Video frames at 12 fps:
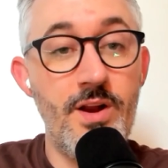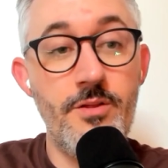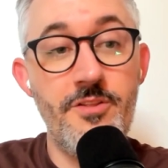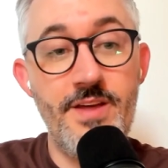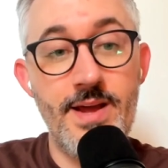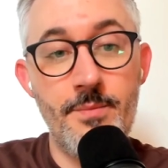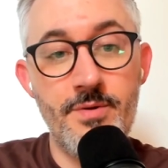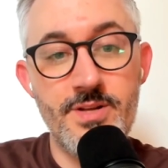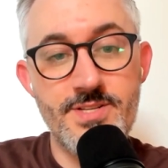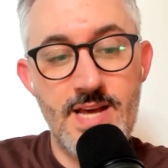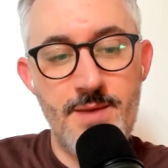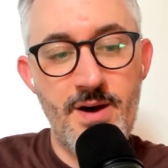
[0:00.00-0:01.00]
one other thing I'm
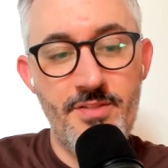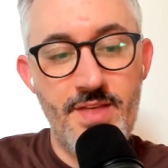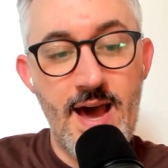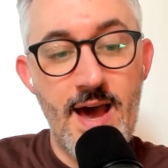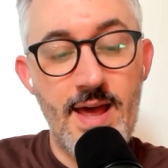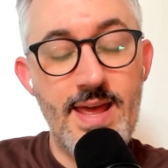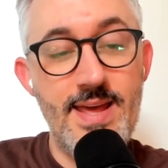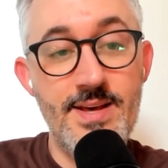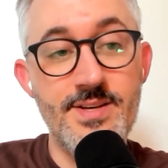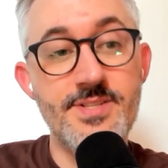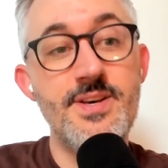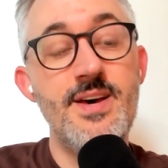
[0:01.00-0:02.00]
going to say about that
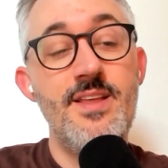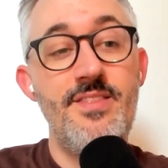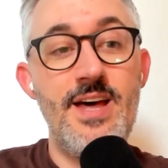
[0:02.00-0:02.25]
is